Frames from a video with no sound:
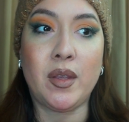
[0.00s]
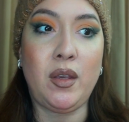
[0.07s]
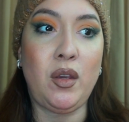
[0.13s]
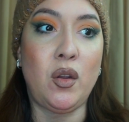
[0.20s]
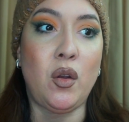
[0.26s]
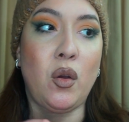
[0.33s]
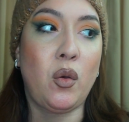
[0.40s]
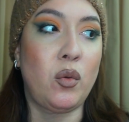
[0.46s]

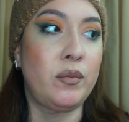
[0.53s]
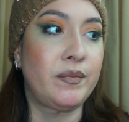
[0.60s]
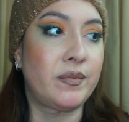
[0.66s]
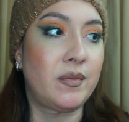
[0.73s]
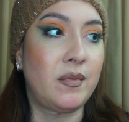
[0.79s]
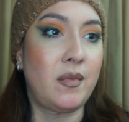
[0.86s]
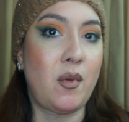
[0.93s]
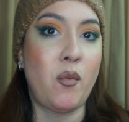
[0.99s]

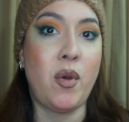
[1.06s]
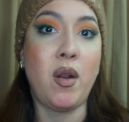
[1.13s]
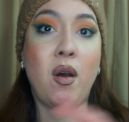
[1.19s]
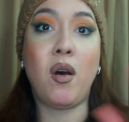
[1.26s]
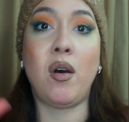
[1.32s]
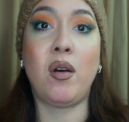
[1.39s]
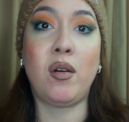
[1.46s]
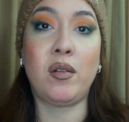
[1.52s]
when
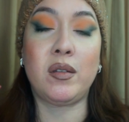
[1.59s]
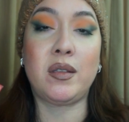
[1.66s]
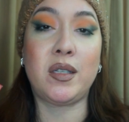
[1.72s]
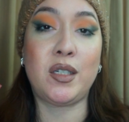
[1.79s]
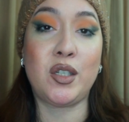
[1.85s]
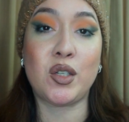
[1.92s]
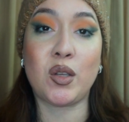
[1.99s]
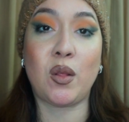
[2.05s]
all the
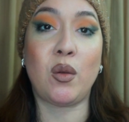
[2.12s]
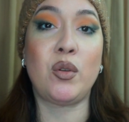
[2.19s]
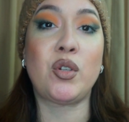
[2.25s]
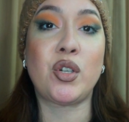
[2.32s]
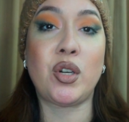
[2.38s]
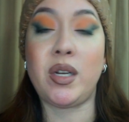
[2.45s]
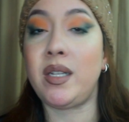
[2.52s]
disclosure